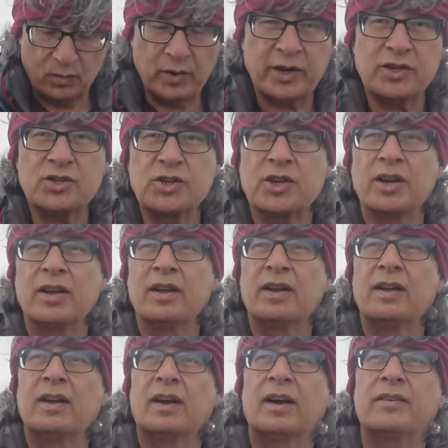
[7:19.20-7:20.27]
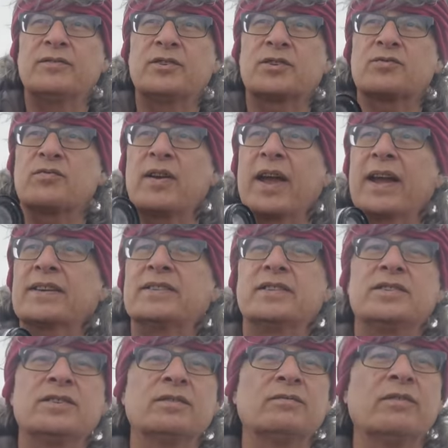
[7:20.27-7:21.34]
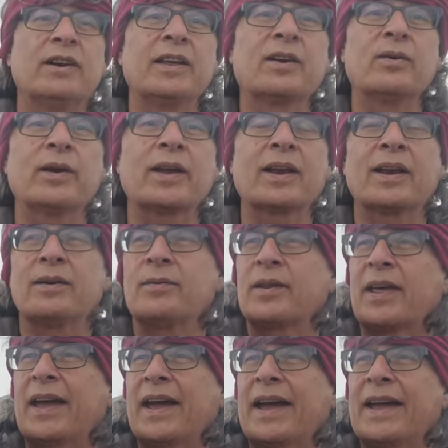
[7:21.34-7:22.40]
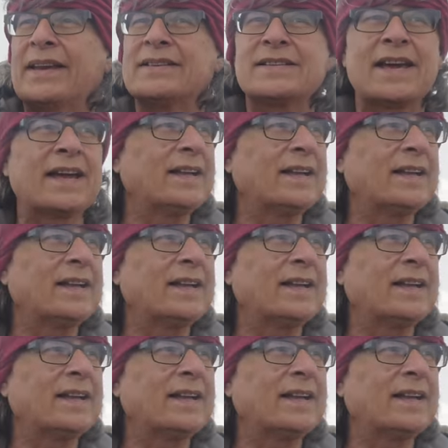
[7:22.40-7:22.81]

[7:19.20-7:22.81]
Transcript: which I've just reacted to really quickly with a hand